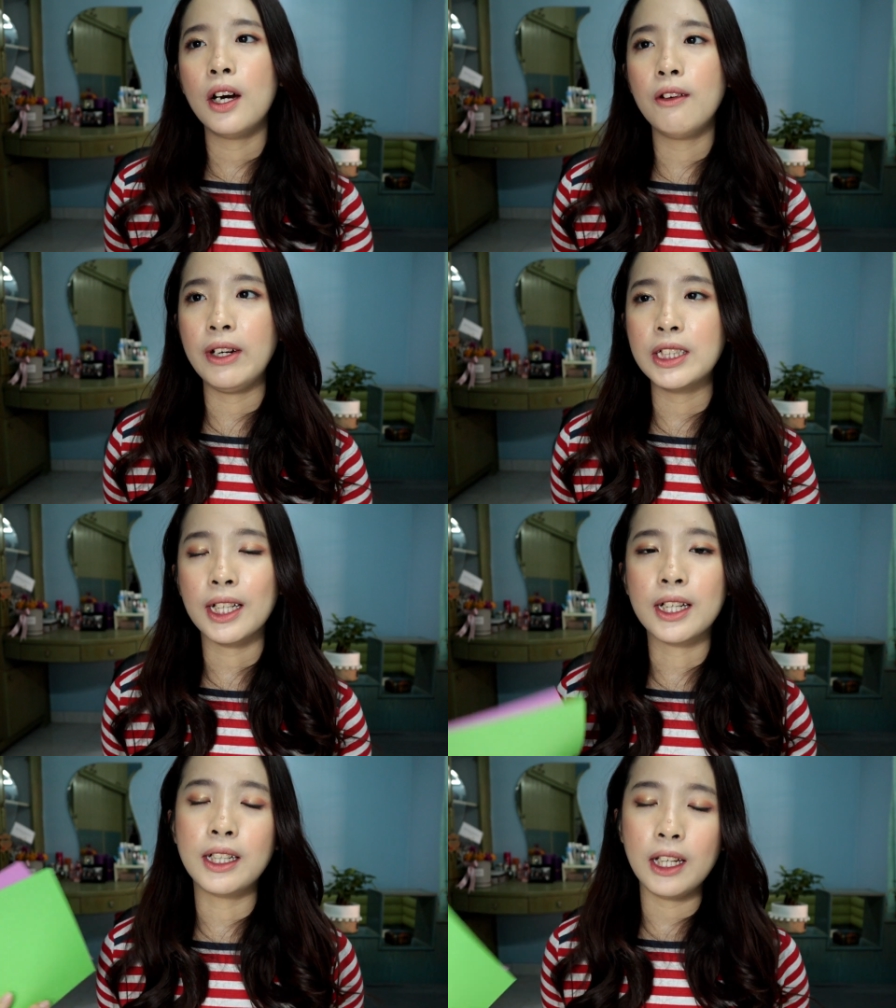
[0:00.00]
arrange
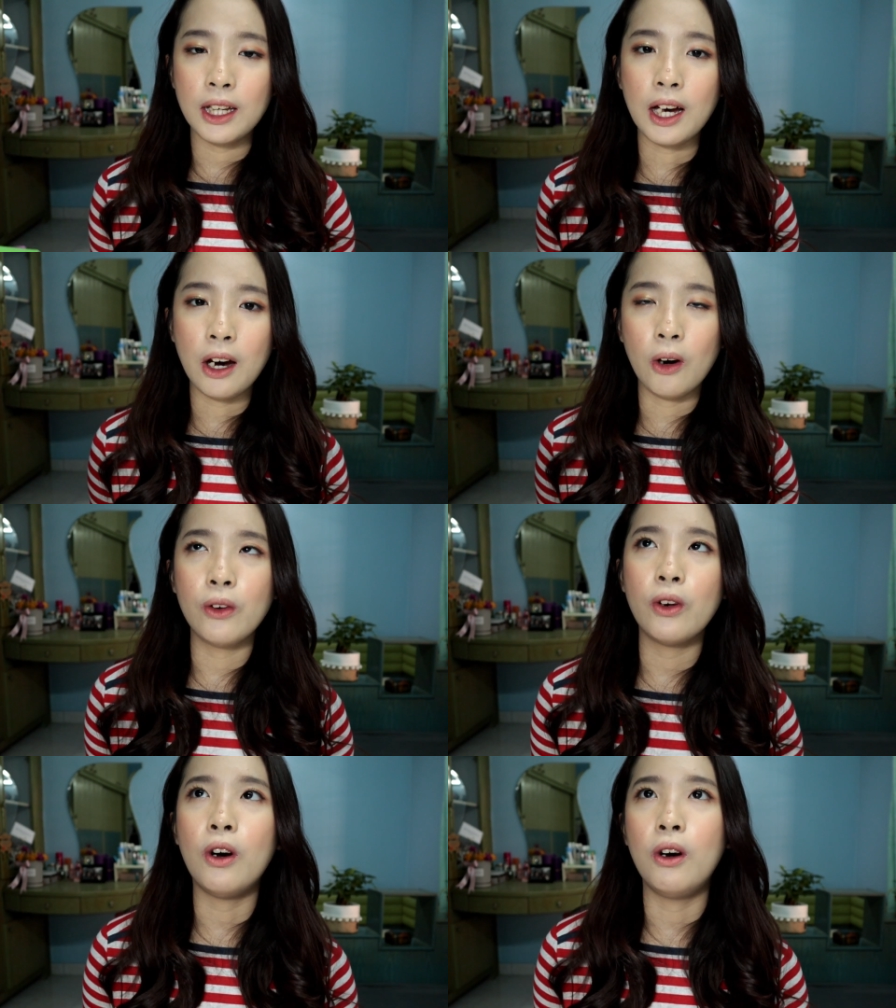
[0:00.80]
like a day
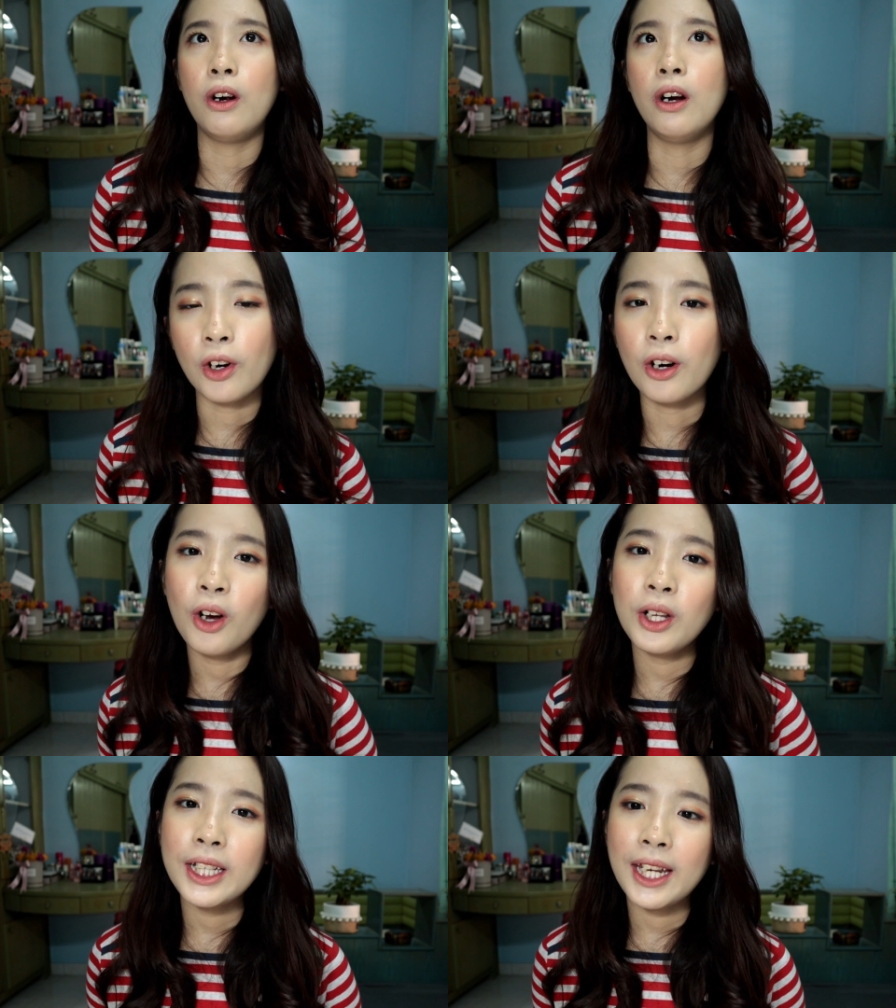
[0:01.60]
out or for a
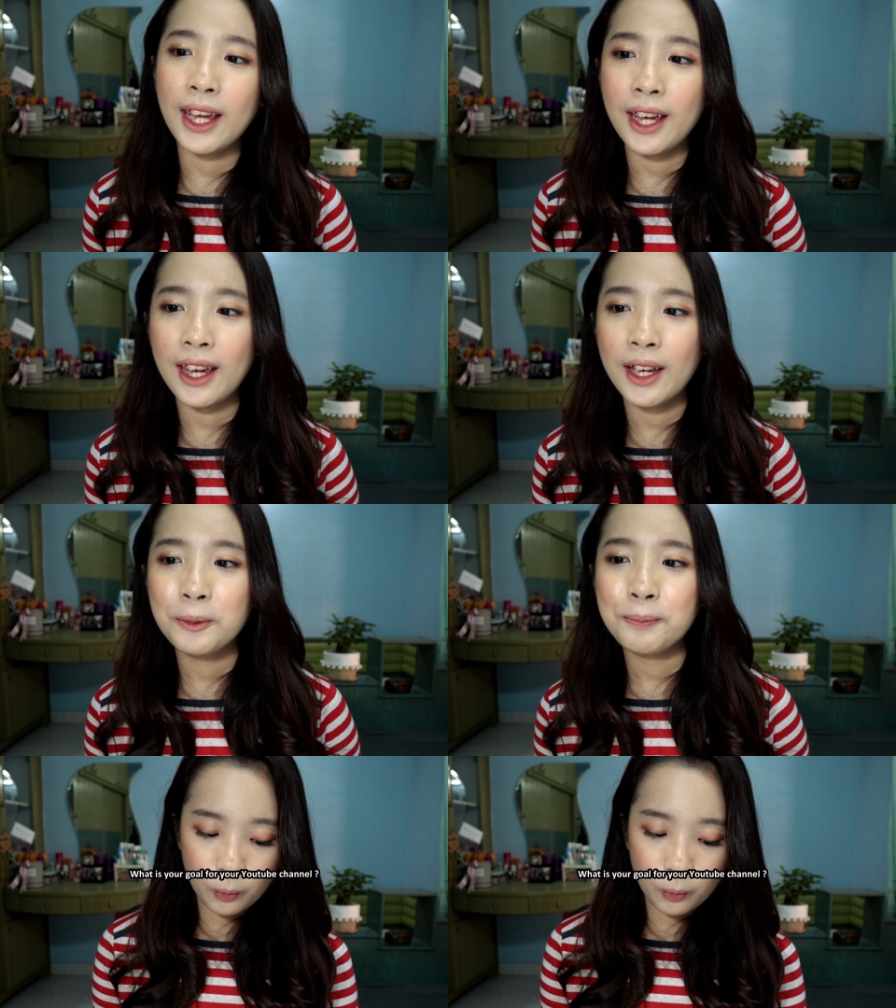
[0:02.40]
holiday.